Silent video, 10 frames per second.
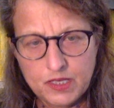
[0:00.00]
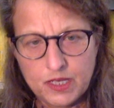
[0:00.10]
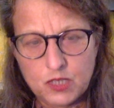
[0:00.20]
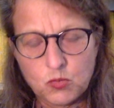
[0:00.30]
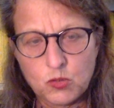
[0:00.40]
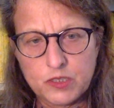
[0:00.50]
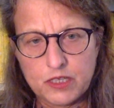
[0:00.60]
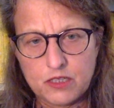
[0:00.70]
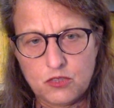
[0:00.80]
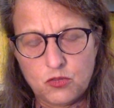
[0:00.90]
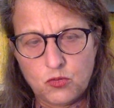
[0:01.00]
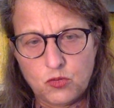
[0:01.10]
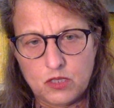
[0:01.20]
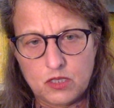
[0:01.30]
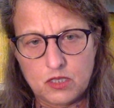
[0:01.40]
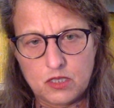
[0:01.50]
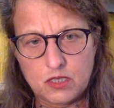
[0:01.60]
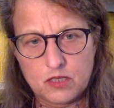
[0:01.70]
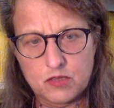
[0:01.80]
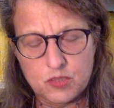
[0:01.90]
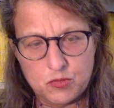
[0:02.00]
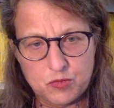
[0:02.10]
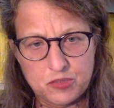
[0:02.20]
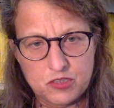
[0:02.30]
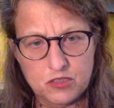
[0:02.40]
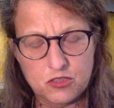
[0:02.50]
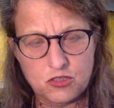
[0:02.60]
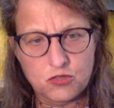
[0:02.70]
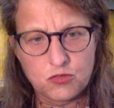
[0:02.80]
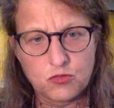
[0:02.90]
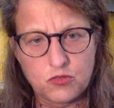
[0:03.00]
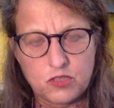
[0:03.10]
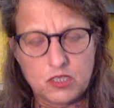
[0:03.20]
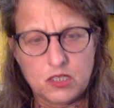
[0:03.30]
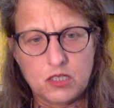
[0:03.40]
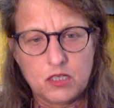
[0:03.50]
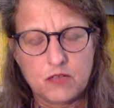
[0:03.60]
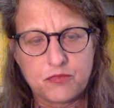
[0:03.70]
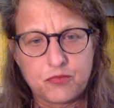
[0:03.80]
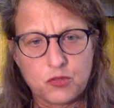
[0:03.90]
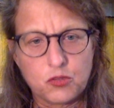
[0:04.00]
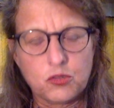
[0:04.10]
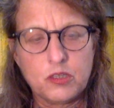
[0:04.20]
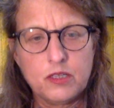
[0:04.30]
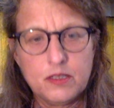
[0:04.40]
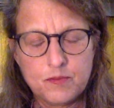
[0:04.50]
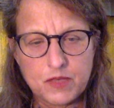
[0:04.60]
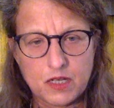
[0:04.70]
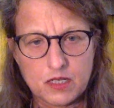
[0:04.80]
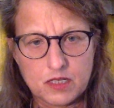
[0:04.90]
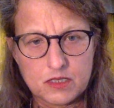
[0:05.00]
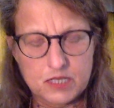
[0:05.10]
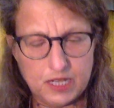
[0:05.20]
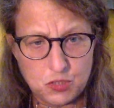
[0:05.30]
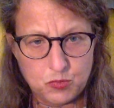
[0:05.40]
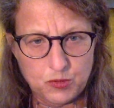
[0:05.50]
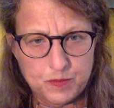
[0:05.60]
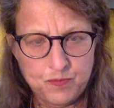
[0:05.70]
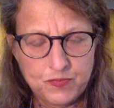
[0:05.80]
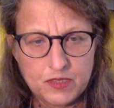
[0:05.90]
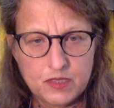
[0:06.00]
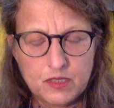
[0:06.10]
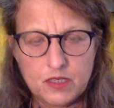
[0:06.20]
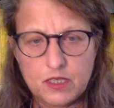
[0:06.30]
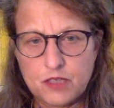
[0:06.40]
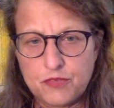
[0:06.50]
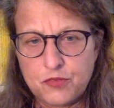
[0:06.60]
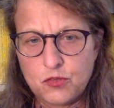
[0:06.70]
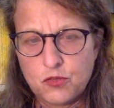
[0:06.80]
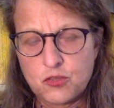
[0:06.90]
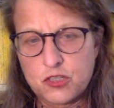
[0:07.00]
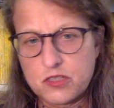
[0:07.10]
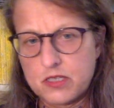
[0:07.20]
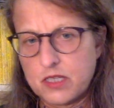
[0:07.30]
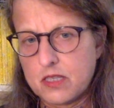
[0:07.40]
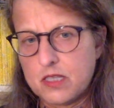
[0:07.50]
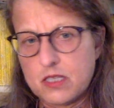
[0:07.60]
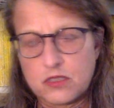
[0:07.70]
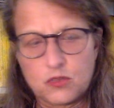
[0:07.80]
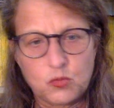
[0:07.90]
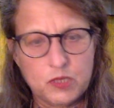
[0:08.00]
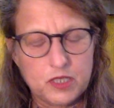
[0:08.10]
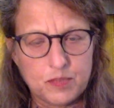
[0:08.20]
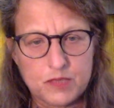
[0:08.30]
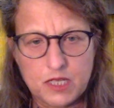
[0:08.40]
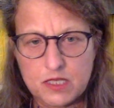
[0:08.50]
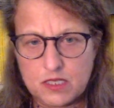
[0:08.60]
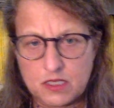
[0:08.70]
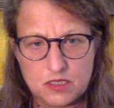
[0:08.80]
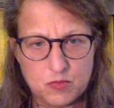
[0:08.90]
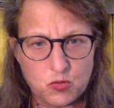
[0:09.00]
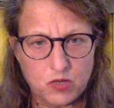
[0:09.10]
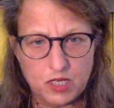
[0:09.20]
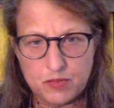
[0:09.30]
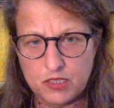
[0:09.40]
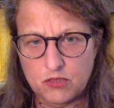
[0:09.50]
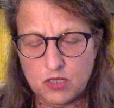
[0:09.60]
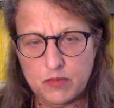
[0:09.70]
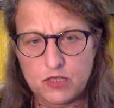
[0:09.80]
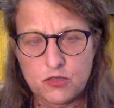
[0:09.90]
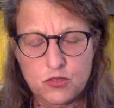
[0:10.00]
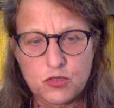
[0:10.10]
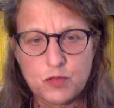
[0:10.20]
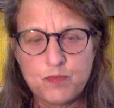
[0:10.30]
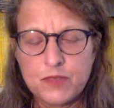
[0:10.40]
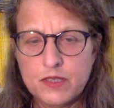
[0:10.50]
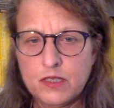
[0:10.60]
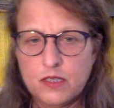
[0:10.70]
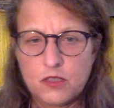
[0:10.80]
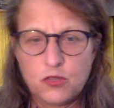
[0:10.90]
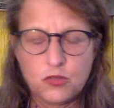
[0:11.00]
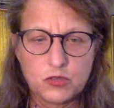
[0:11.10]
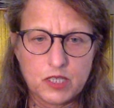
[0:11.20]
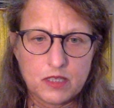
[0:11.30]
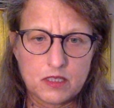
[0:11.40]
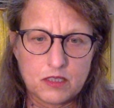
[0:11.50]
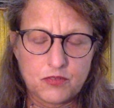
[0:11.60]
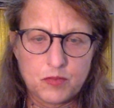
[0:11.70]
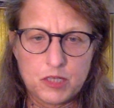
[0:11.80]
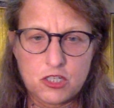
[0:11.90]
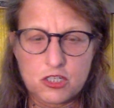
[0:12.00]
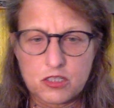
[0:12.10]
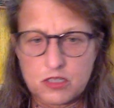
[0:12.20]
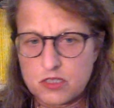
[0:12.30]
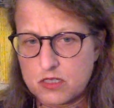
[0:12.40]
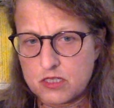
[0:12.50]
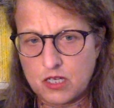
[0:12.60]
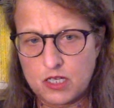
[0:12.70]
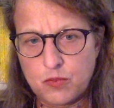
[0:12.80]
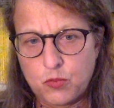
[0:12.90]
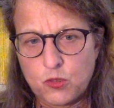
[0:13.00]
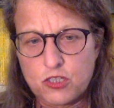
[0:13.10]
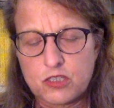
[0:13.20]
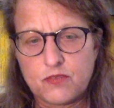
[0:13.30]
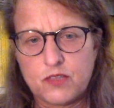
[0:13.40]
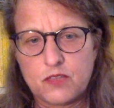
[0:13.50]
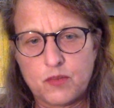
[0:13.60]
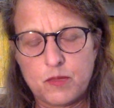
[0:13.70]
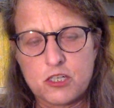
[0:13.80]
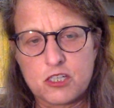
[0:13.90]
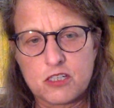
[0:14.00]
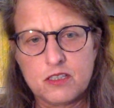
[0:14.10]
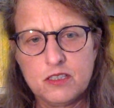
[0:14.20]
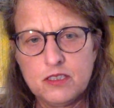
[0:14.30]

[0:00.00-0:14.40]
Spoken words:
and we'll get you a subscription to the full dashboard. If you just need these little wee updates, then subscribe here on my YouTube. You'll get the information, a tiny portion of the information,